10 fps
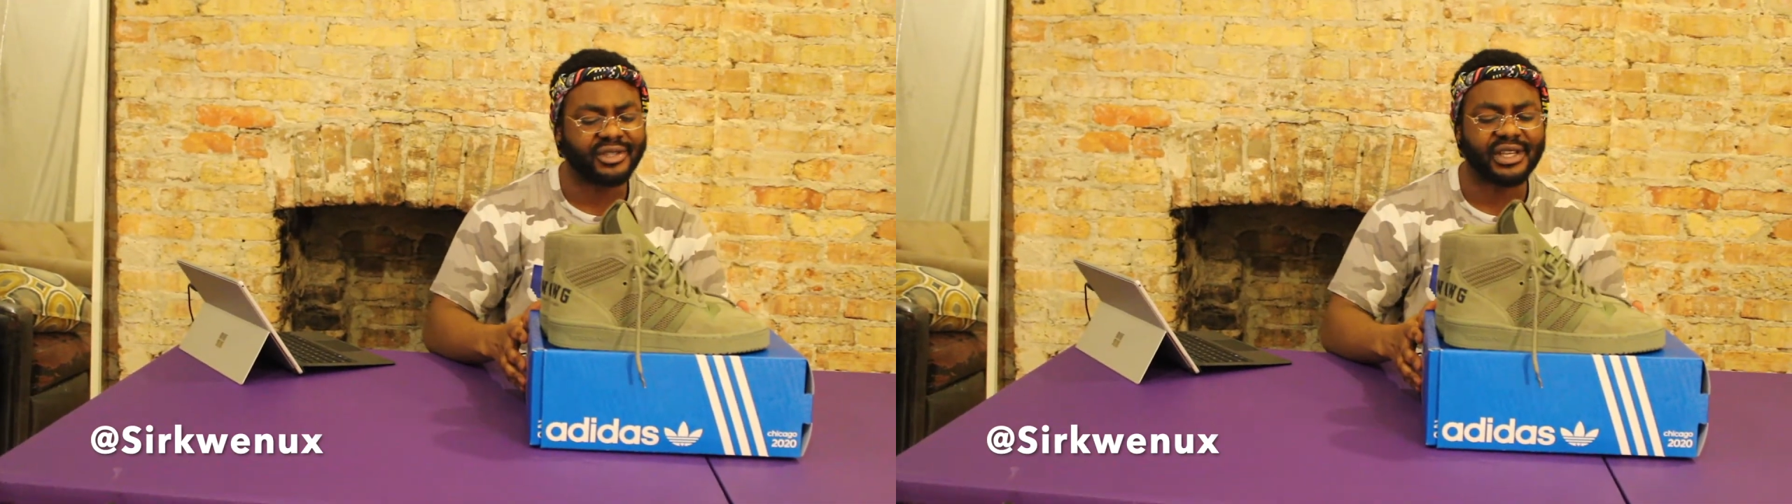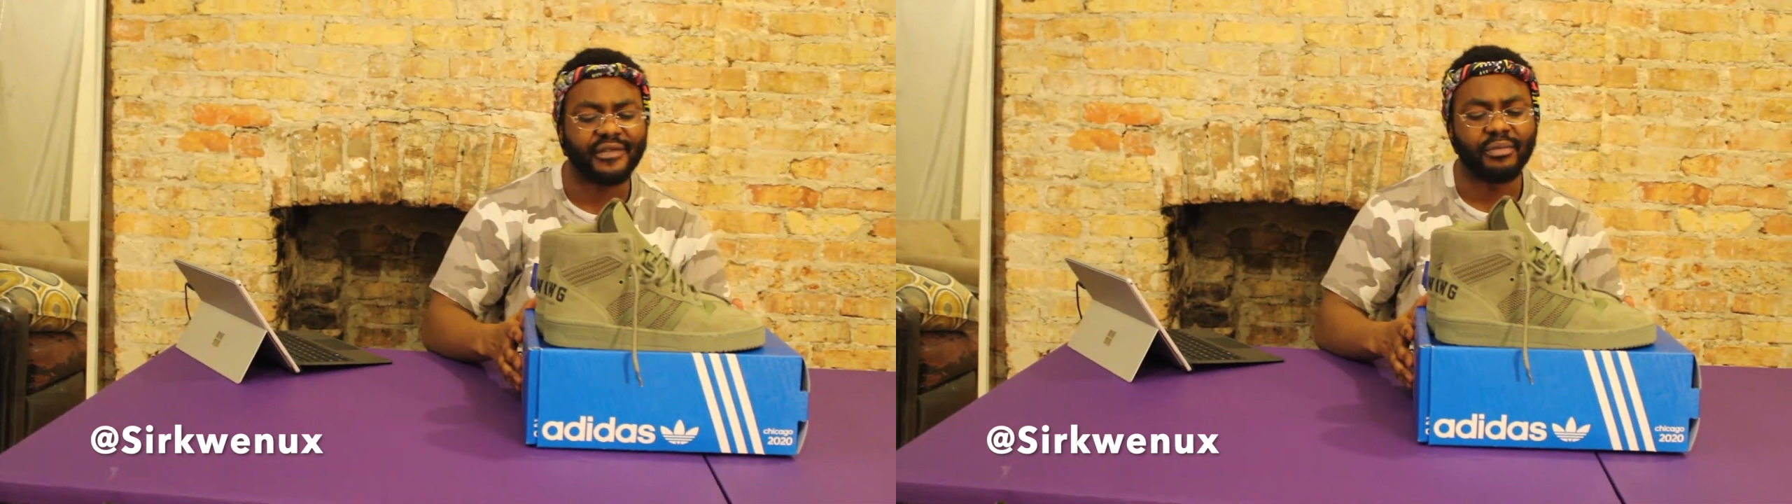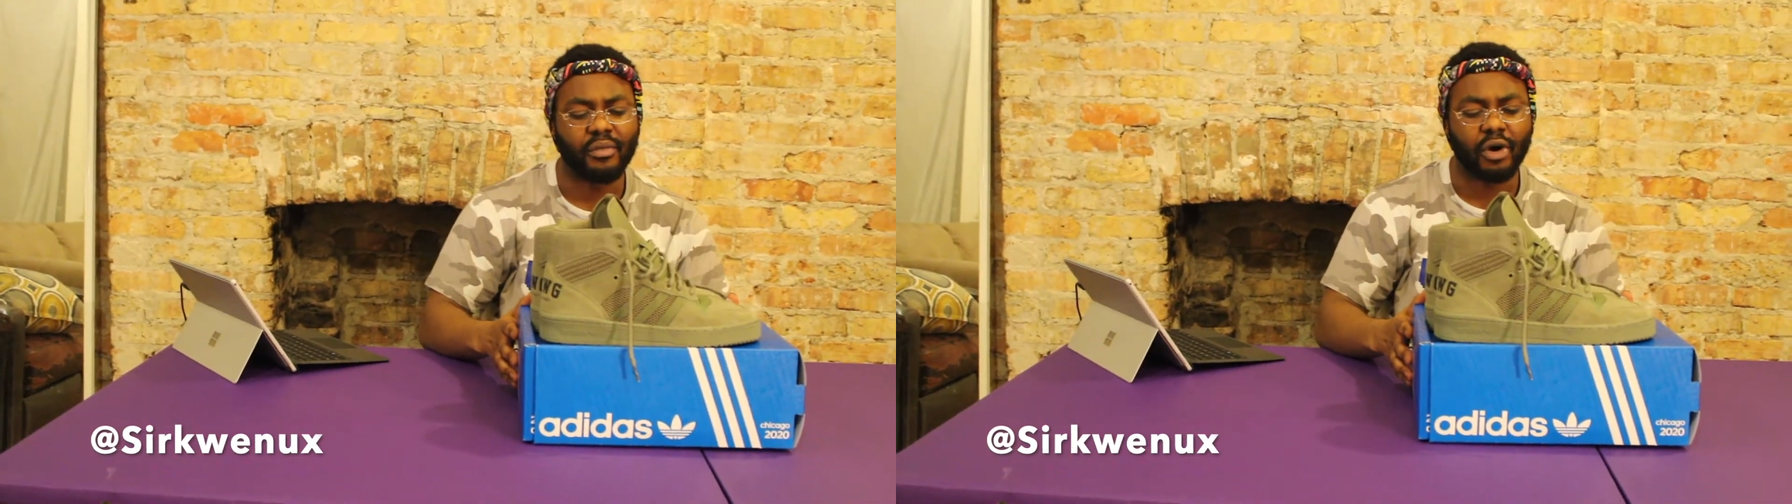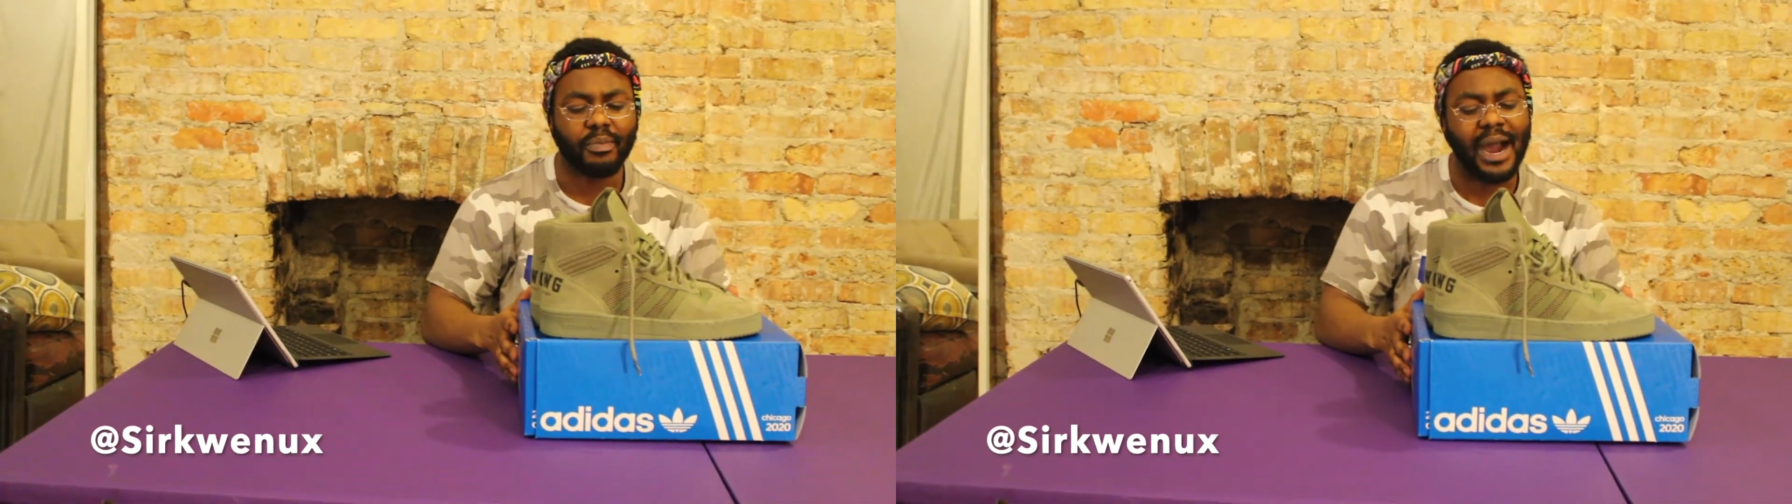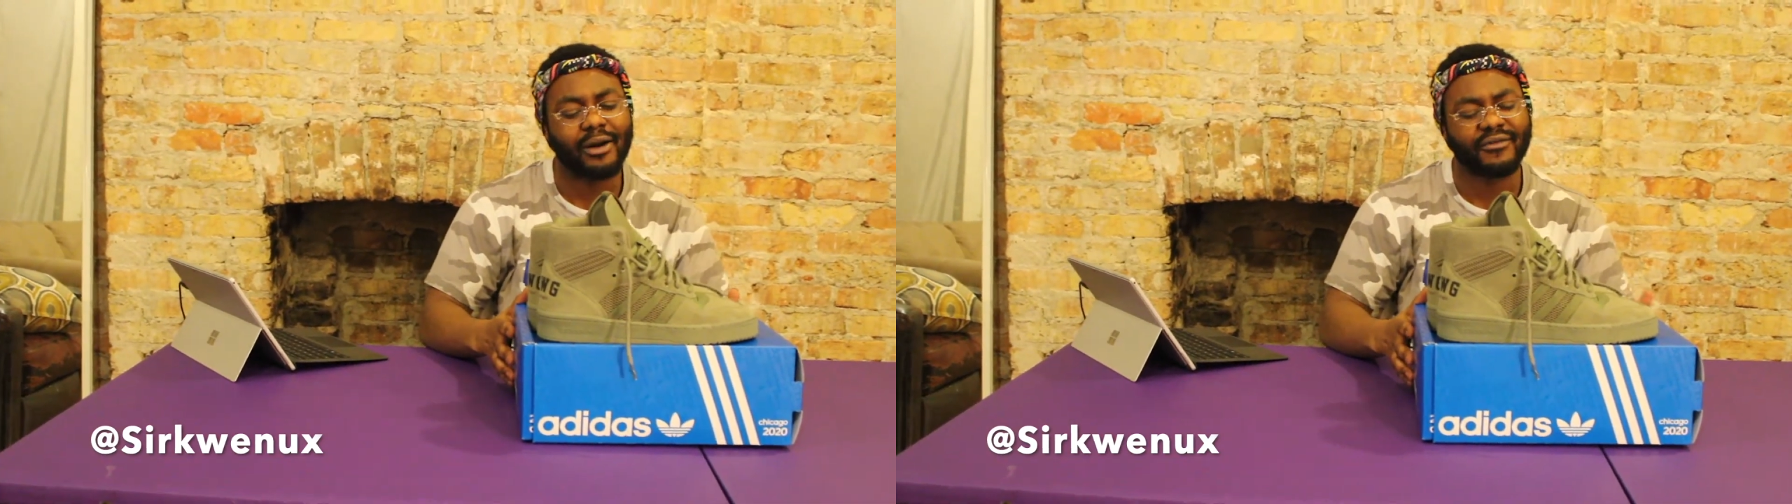is even more
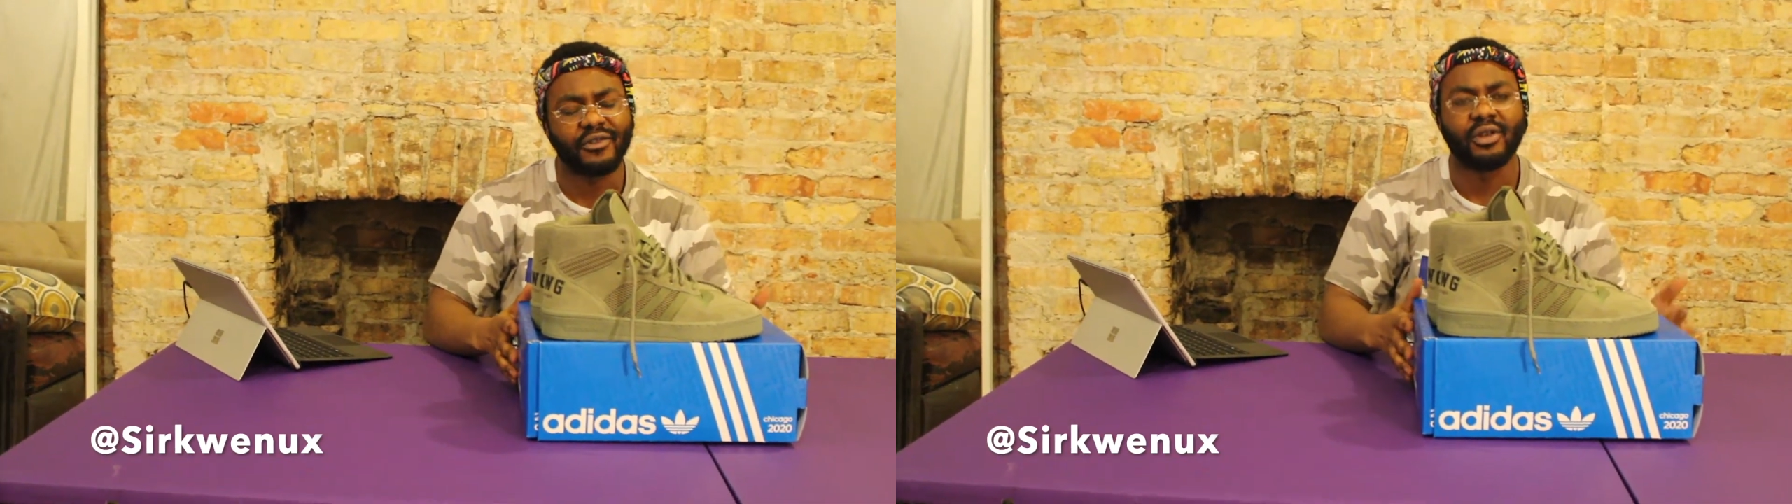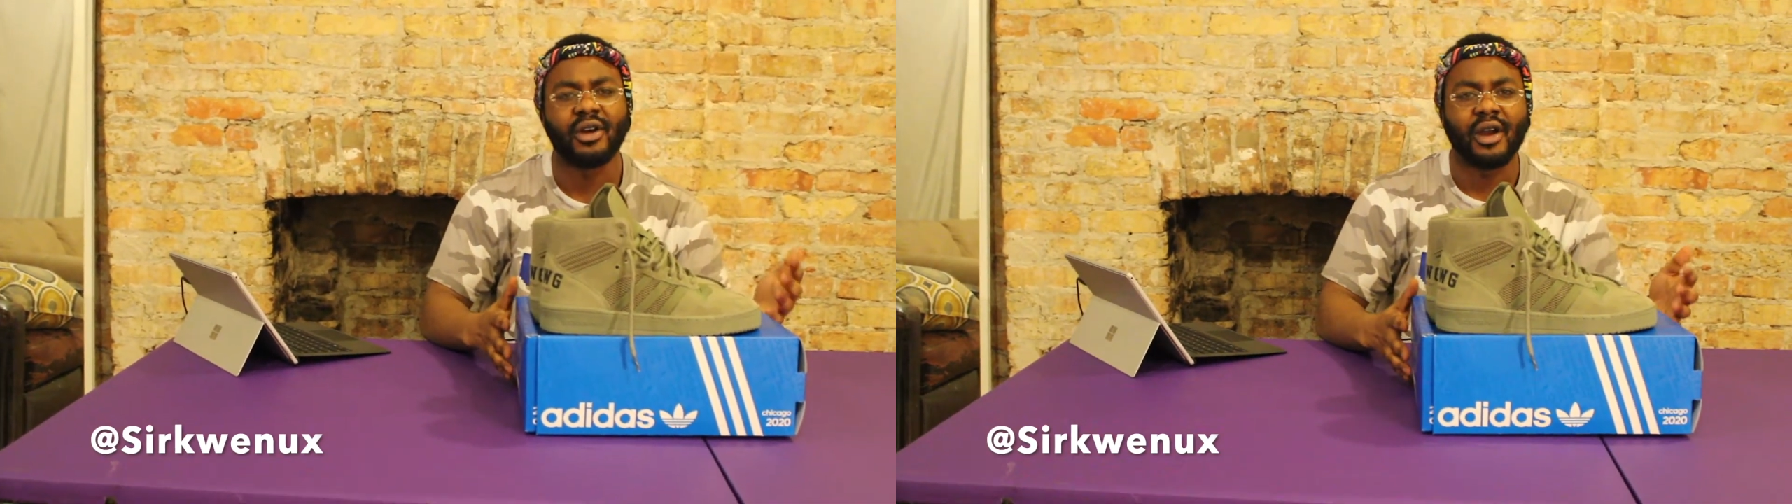powerful